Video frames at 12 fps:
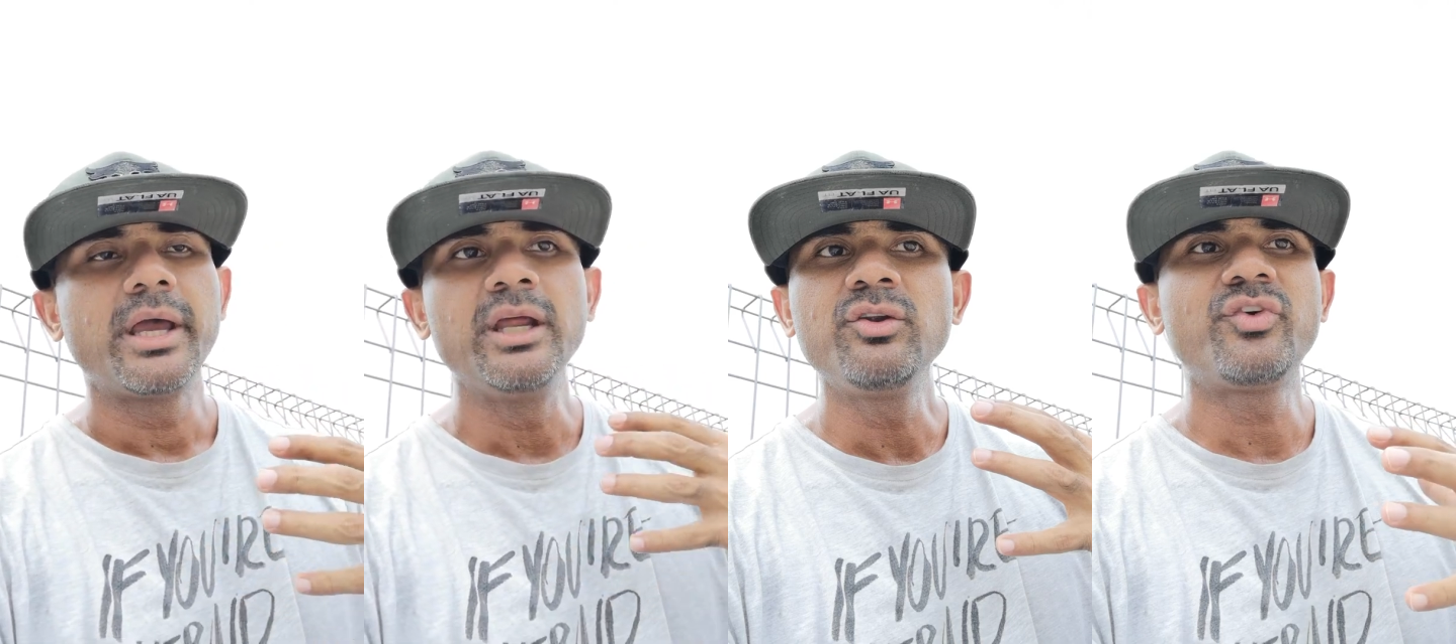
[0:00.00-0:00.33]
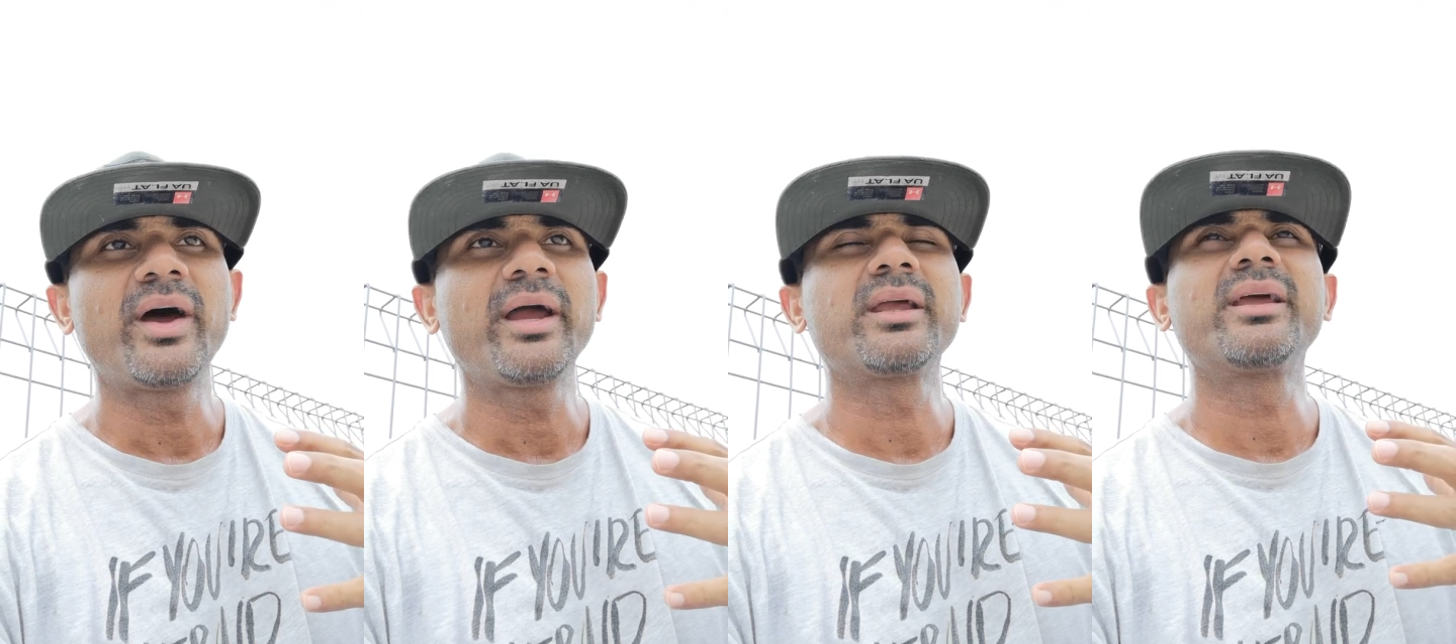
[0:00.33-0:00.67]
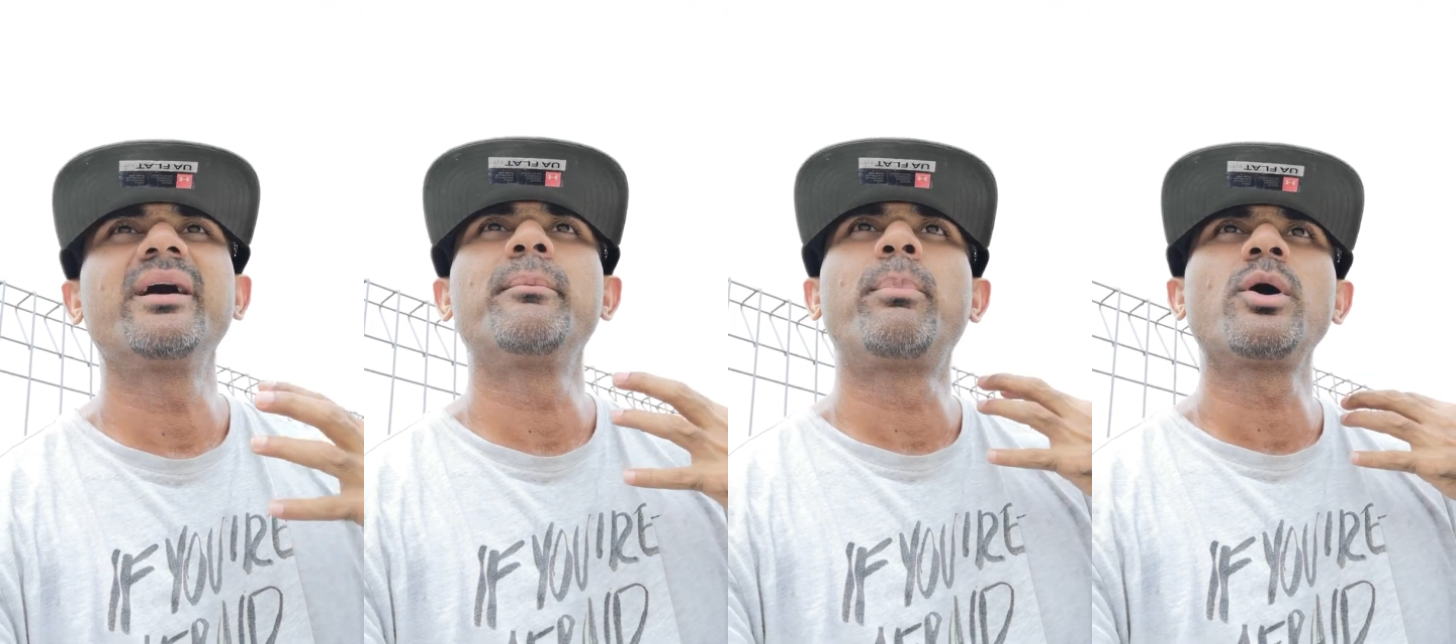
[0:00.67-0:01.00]
In fact,
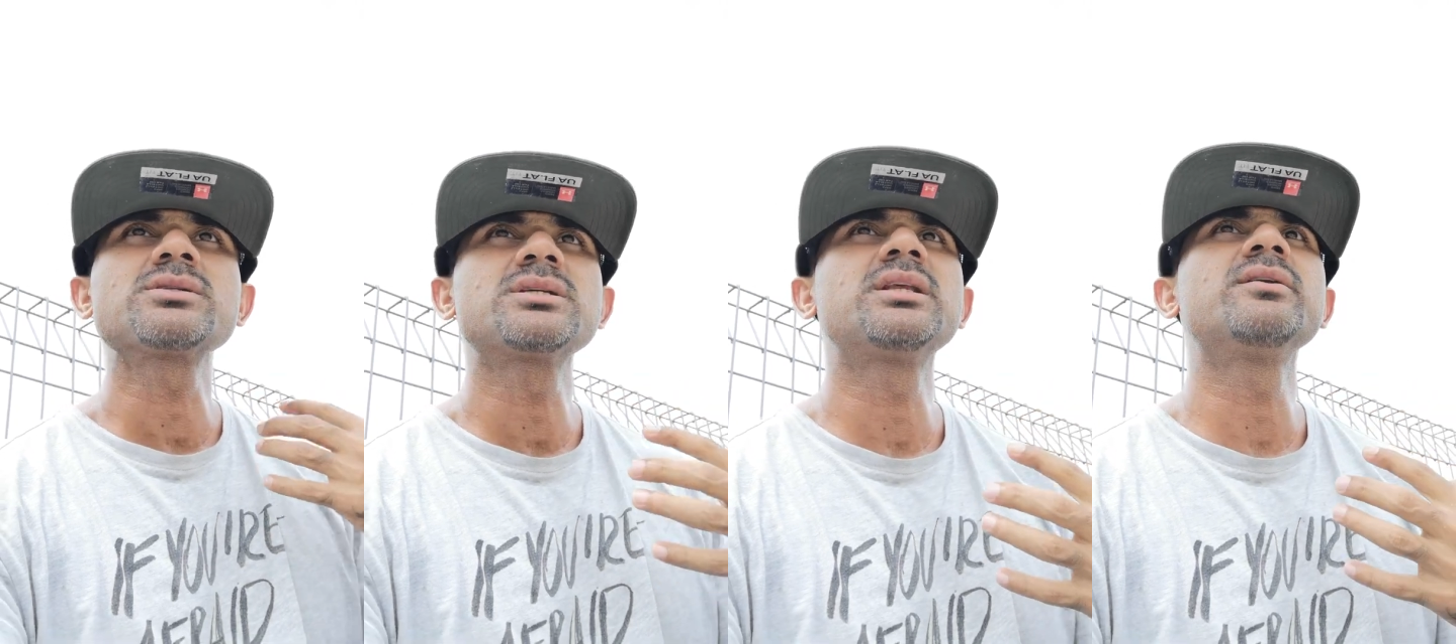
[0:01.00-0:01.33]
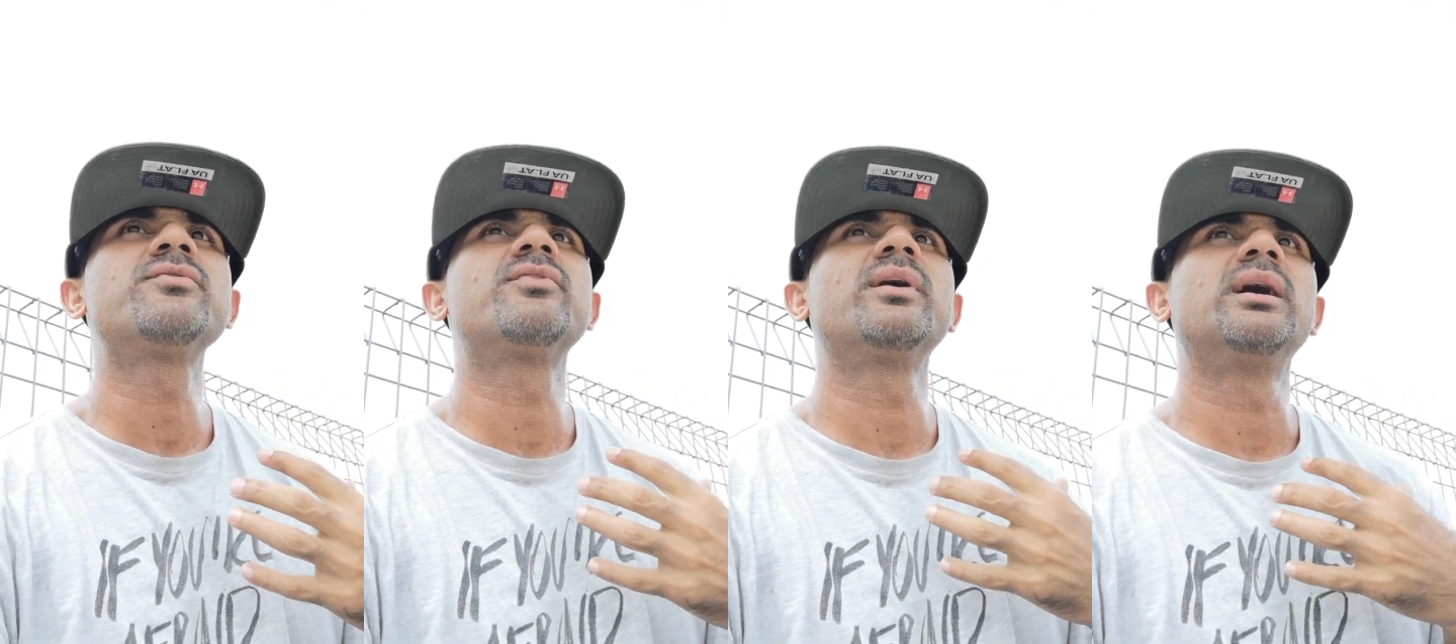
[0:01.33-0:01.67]
positive